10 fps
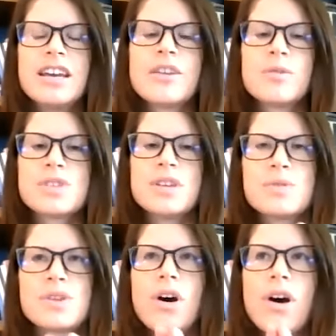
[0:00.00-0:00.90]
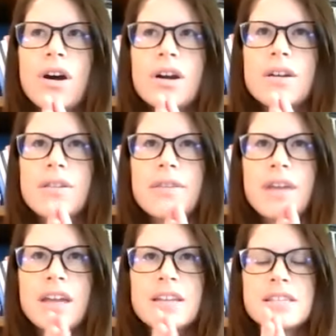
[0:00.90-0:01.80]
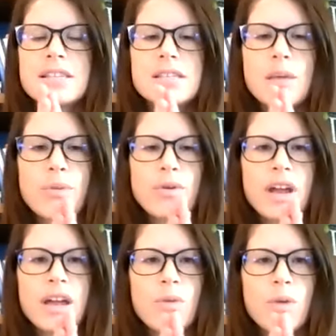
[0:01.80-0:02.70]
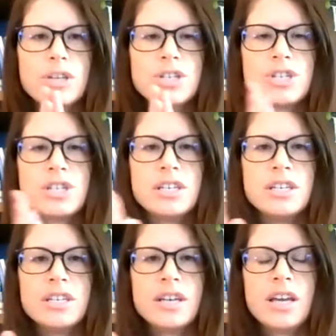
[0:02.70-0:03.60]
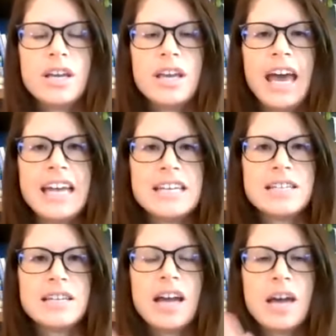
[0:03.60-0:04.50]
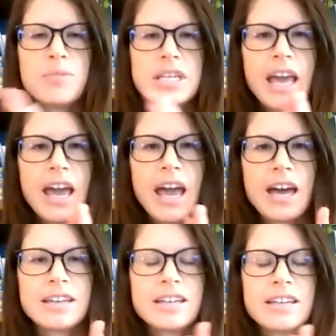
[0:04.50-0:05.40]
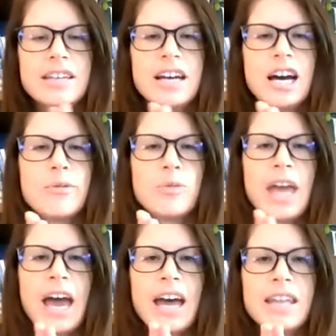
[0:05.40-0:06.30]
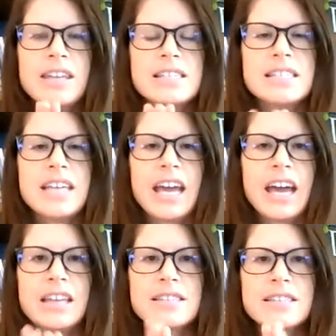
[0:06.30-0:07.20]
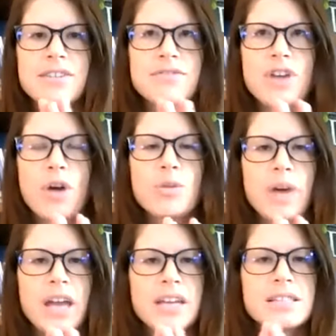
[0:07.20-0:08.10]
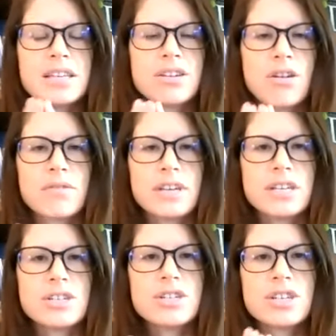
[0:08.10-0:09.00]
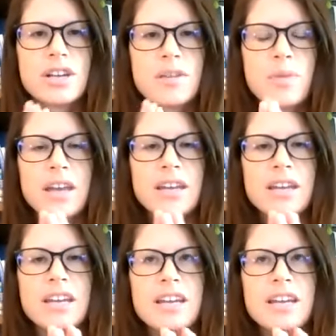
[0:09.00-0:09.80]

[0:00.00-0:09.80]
it was a hard thing to separate where she ended and I began. I mean, we had this dance of codependency in our relationship, and